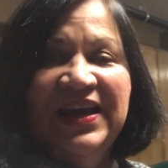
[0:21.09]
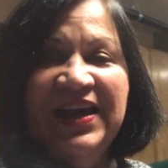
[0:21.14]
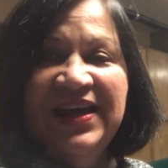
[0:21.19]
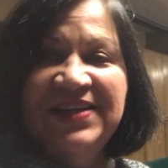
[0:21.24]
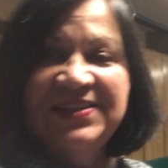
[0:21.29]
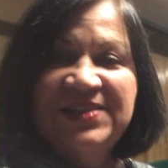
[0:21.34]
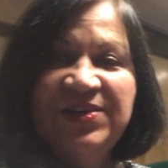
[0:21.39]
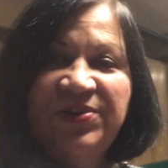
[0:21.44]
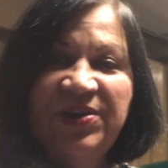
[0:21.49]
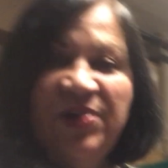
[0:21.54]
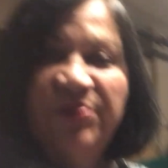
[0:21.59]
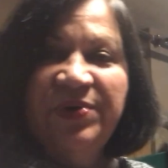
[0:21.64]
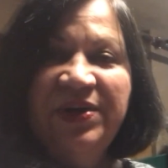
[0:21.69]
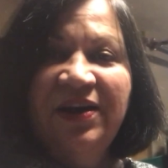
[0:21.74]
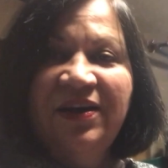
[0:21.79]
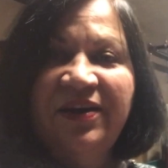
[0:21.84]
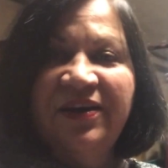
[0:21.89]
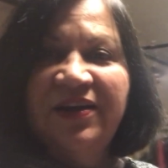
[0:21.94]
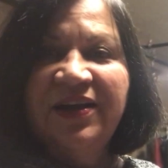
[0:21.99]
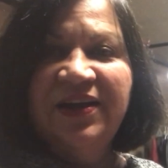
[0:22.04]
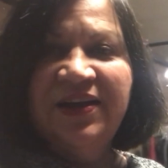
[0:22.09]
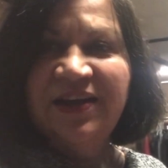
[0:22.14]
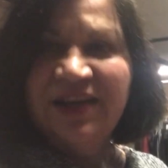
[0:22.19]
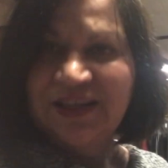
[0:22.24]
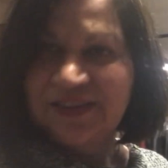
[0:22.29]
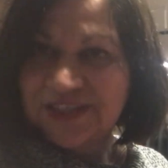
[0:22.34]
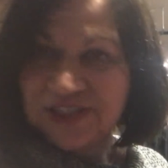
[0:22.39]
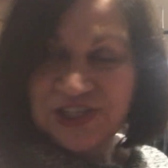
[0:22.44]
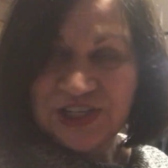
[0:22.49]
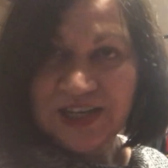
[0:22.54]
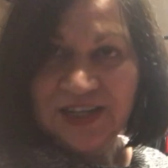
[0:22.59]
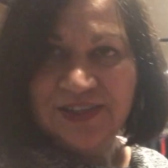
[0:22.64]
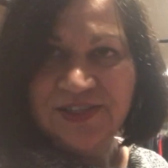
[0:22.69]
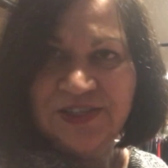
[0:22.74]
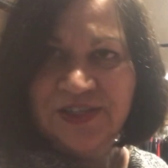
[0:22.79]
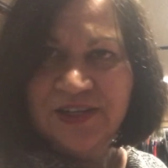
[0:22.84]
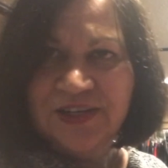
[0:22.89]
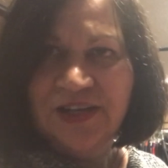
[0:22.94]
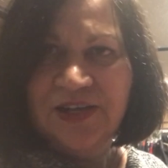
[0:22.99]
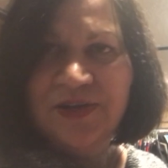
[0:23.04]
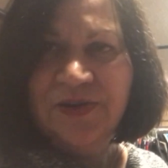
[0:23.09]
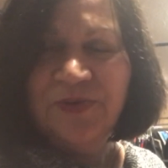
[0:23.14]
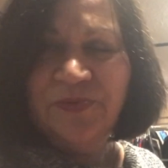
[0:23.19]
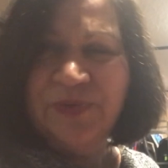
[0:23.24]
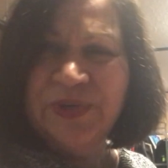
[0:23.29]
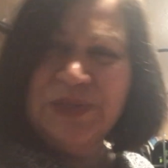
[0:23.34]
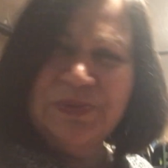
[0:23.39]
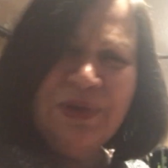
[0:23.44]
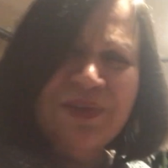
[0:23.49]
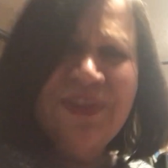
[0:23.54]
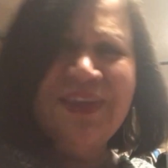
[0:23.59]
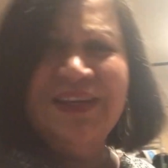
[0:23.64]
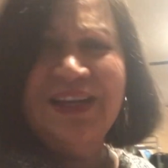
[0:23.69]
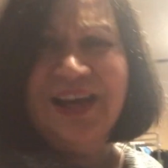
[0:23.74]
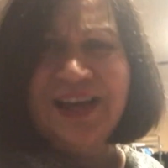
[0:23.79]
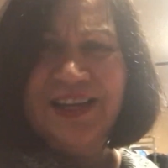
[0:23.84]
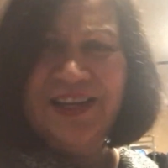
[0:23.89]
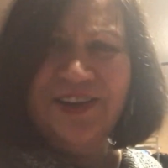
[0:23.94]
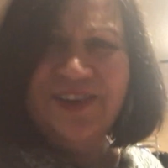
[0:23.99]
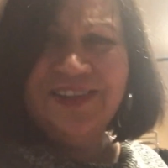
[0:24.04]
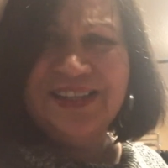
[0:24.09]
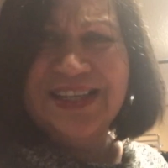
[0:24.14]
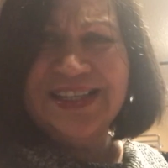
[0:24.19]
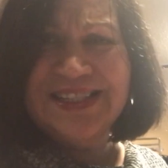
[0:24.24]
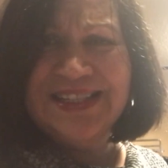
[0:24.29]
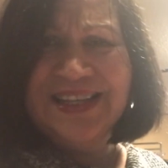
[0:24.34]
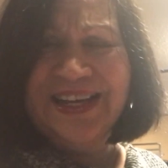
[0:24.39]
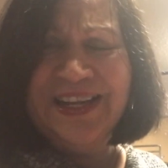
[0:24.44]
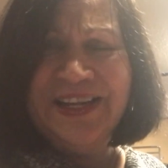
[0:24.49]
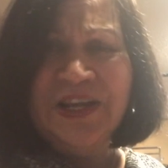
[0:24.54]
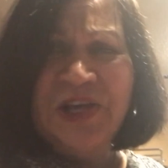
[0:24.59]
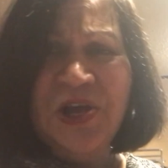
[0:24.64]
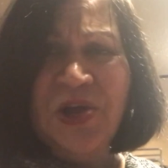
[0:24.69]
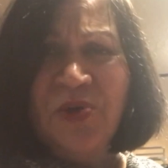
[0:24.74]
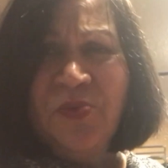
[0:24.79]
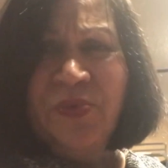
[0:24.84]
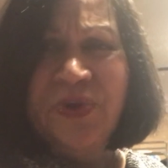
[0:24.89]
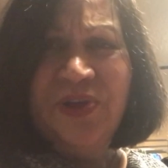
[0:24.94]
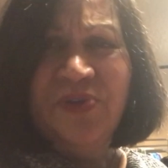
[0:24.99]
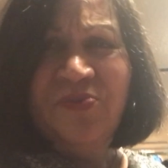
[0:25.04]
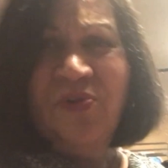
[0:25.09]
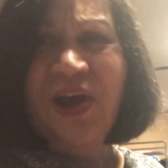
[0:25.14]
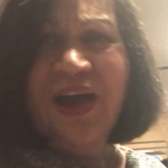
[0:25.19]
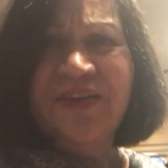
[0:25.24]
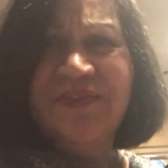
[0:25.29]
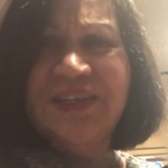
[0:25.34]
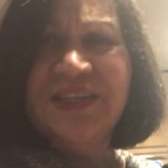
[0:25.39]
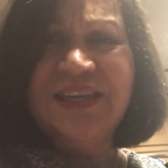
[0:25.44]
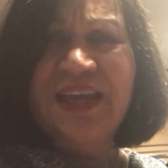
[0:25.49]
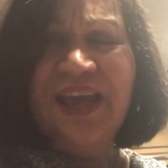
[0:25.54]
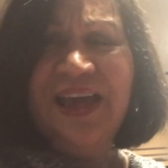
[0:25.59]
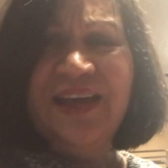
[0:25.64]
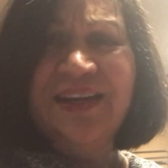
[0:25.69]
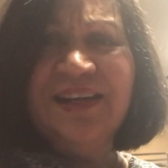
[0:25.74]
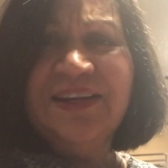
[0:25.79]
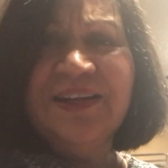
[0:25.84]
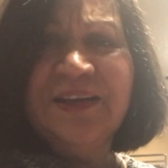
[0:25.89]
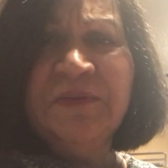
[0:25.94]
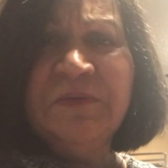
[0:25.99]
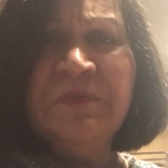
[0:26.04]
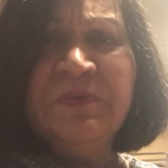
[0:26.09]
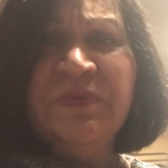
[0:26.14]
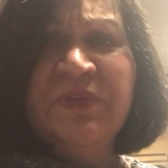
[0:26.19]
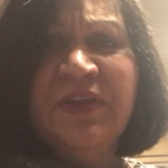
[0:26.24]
And so here we are at the shelter. We spent the night here last night. We arrived in Canada.